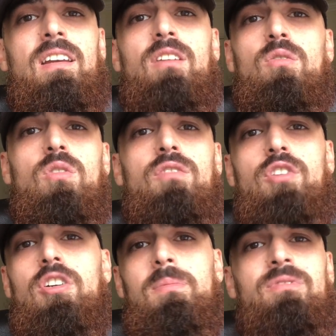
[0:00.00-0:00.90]
in all of
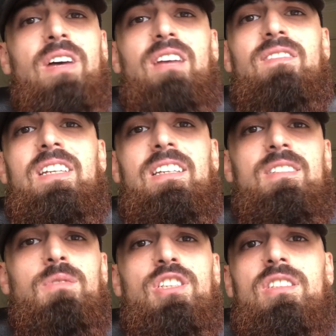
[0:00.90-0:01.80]
Europe's 5
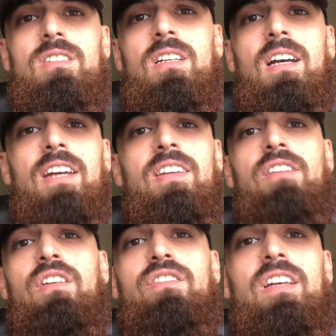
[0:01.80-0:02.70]
leagues, which is
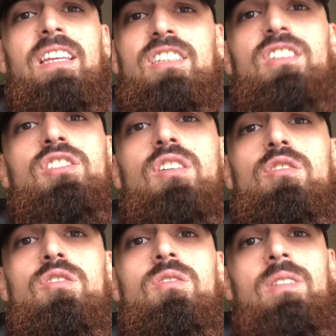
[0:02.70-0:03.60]
another thing that just
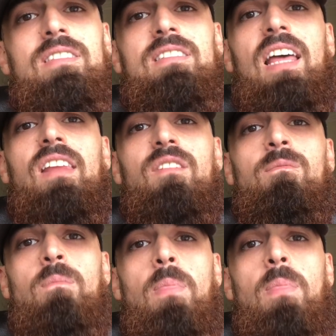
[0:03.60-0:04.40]
shows you his talent.